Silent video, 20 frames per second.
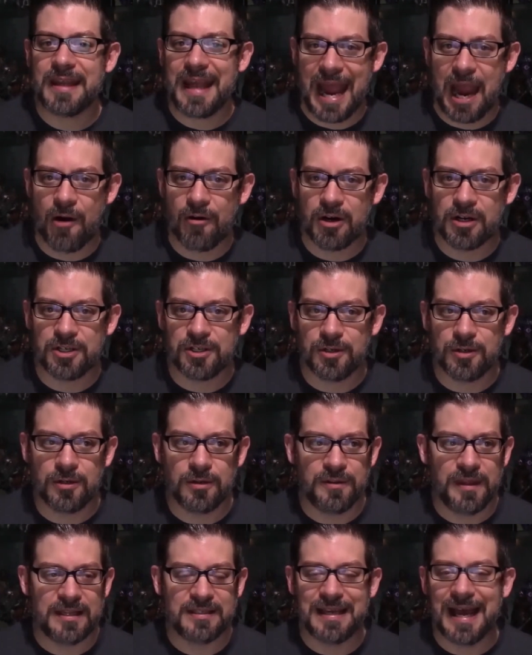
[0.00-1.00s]
character
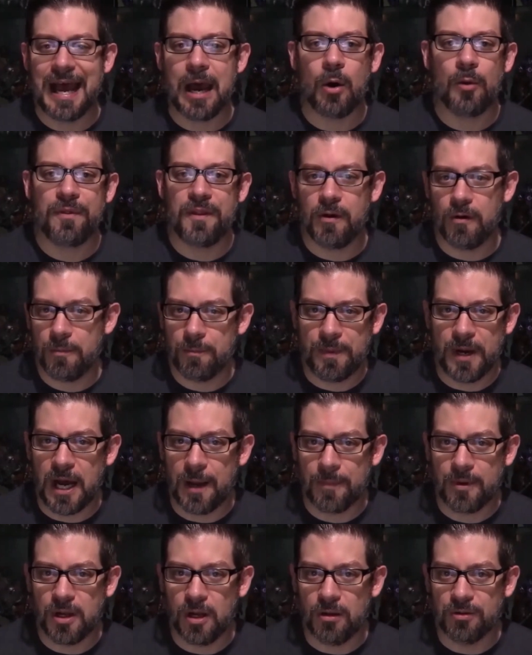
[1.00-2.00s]
that's out there in
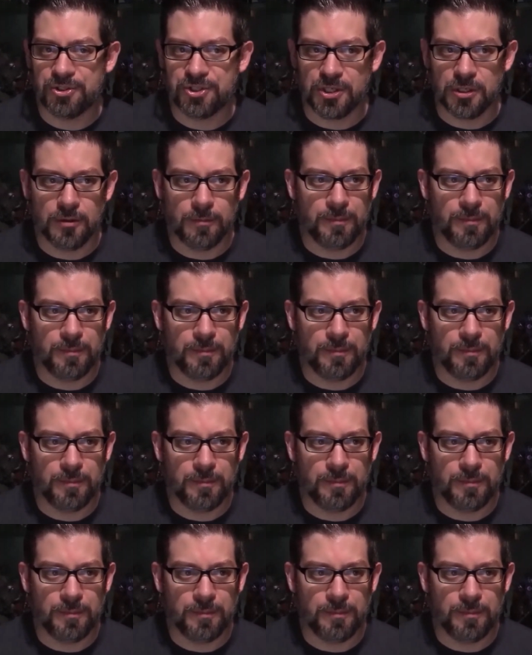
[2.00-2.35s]
pop culture,